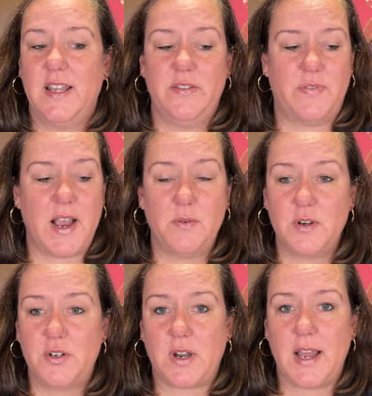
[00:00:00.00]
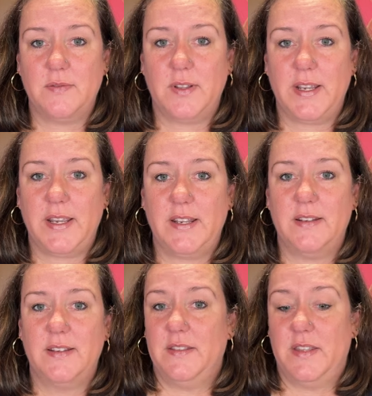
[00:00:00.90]
If I were
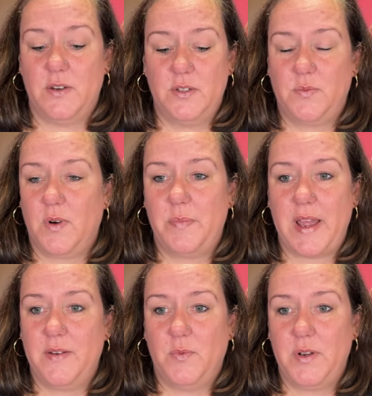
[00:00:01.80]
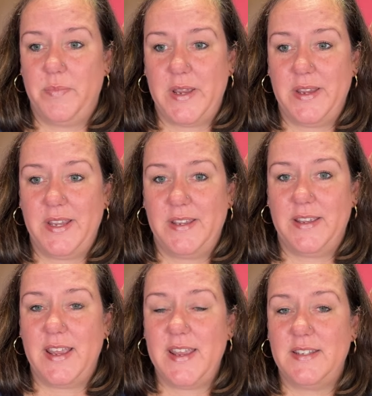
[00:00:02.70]
traveling, those were be- would be
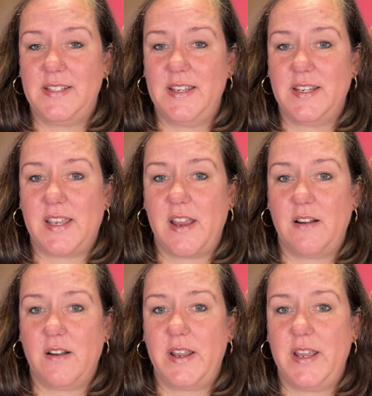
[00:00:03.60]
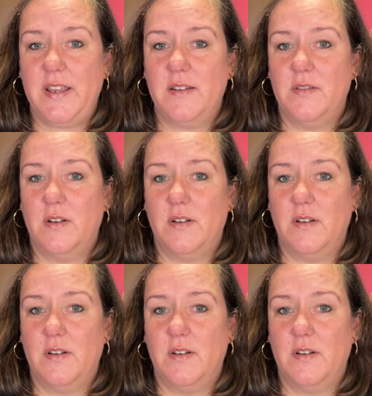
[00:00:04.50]
easy to carry.